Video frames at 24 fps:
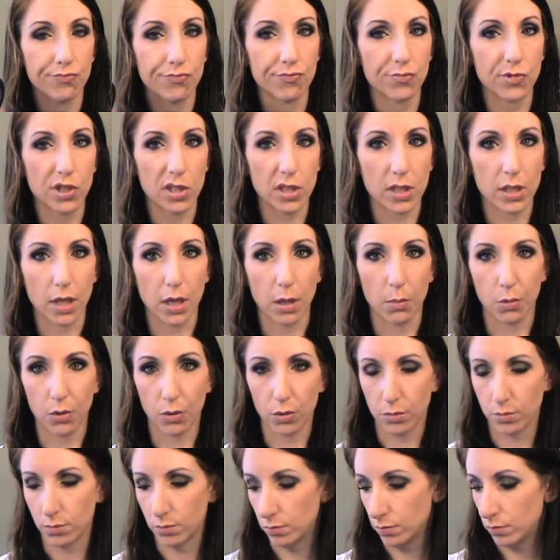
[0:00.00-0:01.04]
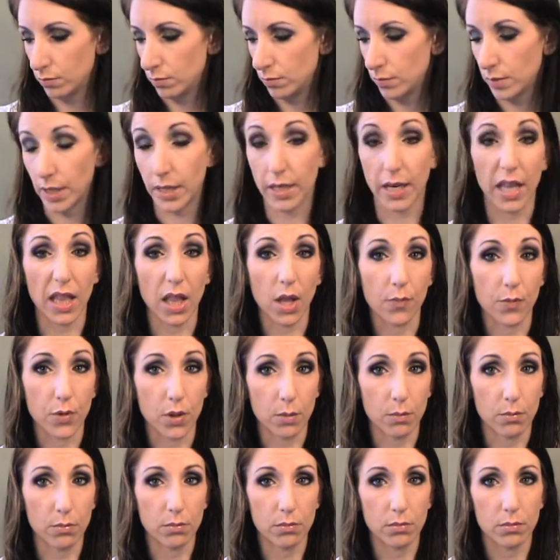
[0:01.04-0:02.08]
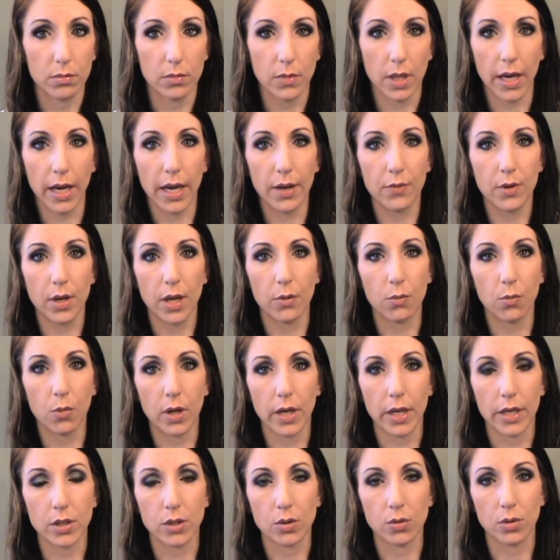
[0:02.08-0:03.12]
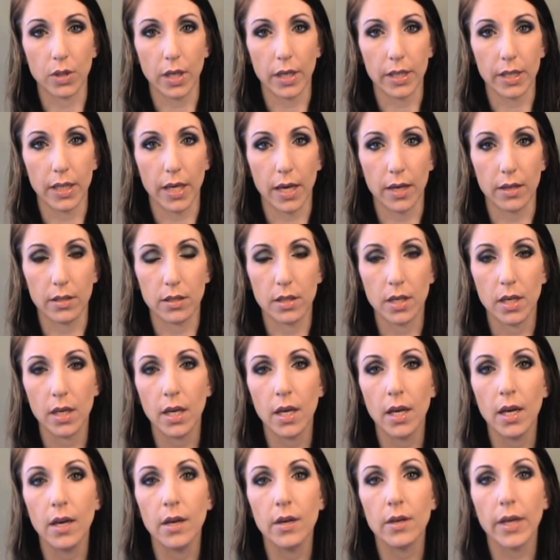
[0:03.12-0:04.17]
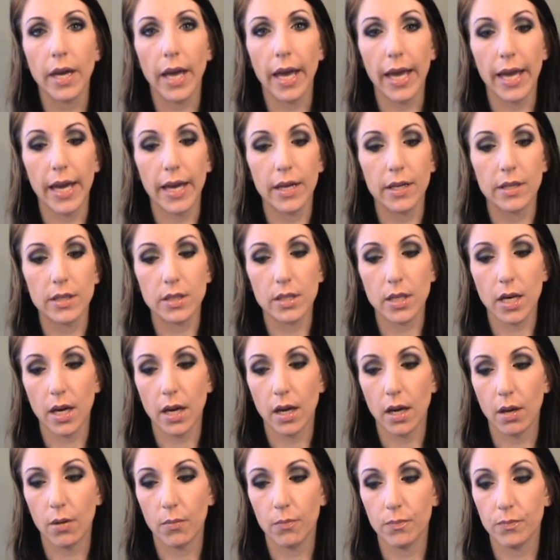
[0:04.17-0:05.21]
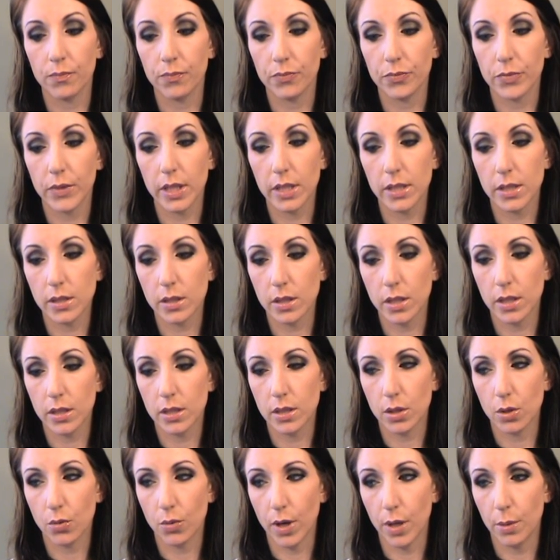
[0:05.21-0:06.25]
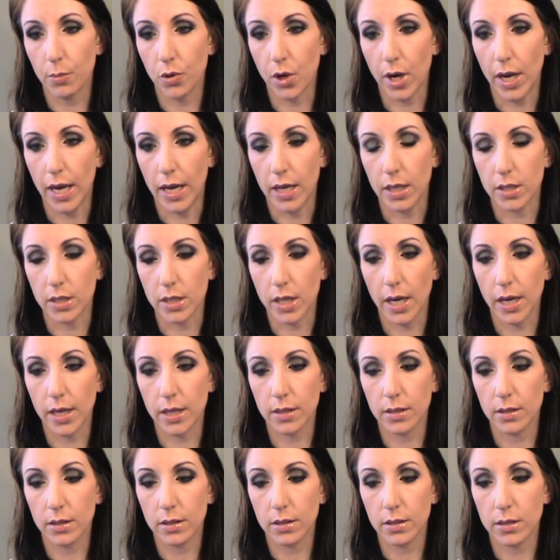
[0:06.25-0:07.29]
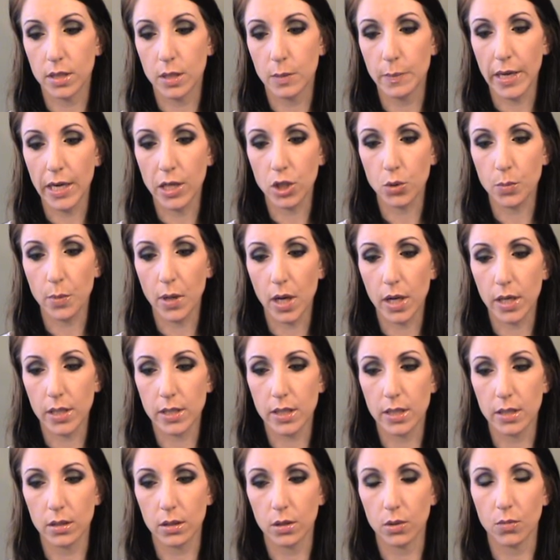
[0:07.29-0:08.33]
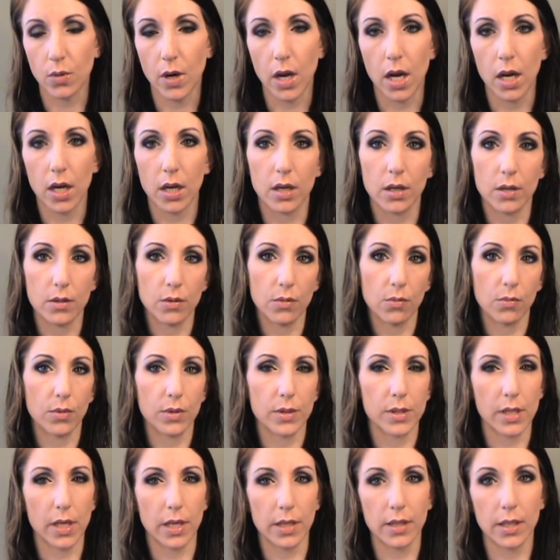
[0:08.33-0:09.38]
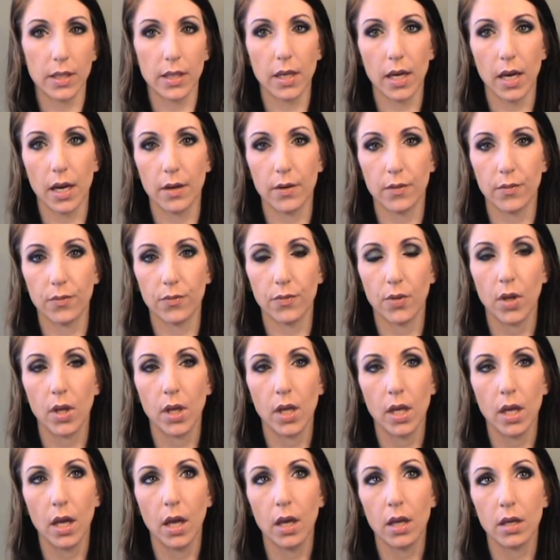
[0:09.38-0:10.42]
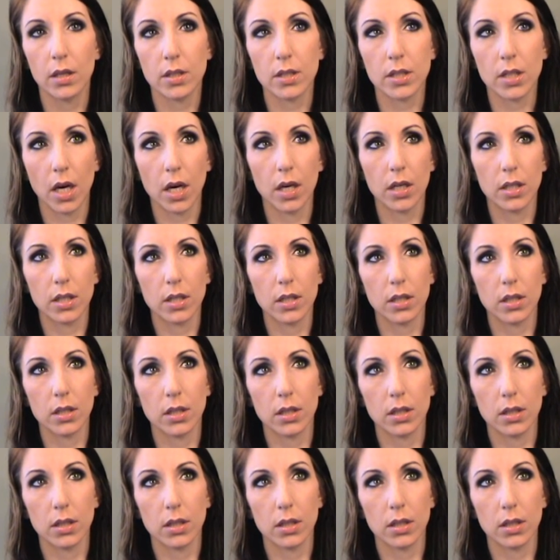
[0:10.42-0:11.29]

Just a couple. And I love them. I haven't had one I don't like yet. And it's a great brand. Smashbox and Loreal are the ones I think have done,